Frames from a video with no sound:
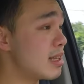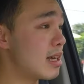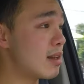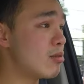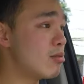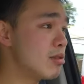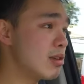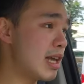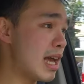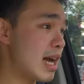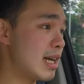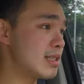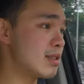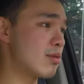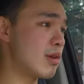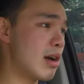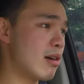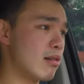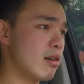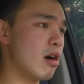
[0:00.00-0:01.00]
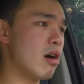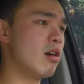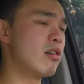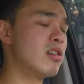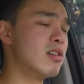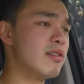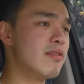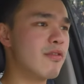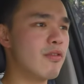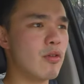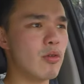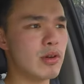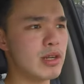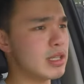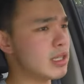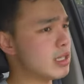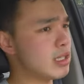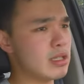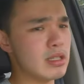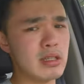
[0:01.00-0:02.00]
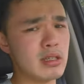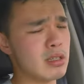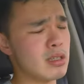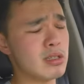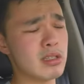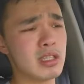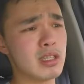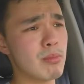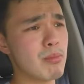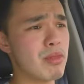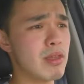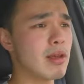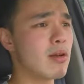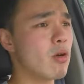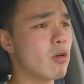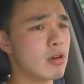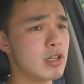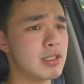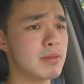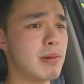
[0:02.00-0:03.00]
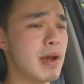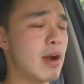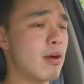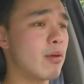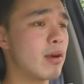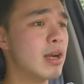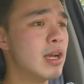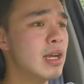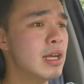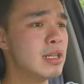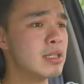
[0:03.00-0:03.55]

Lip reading: That only has around 140 something horsepower.